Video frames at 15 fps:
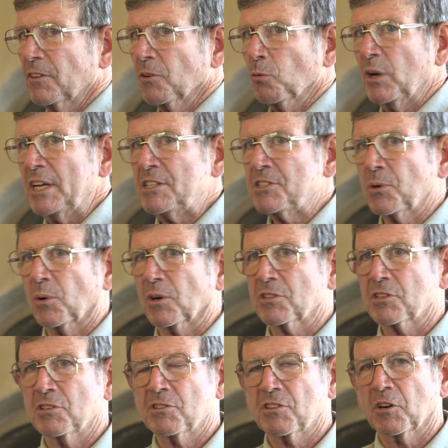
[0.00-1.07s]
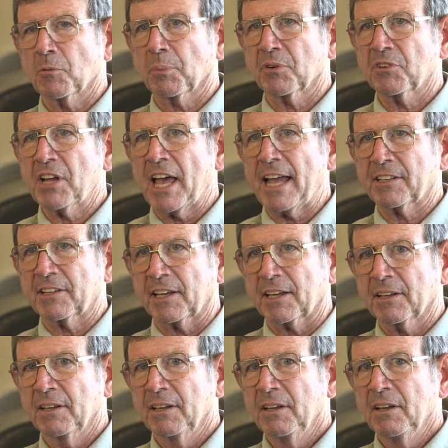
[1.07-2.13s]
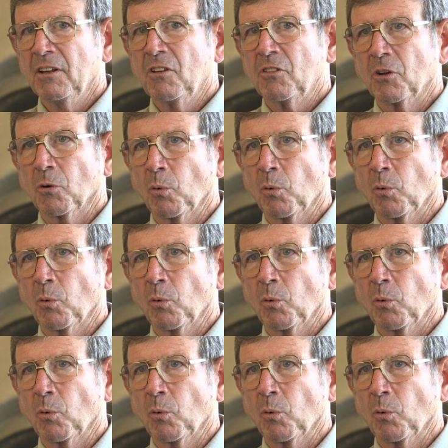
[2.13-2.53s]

the resources that are protecting the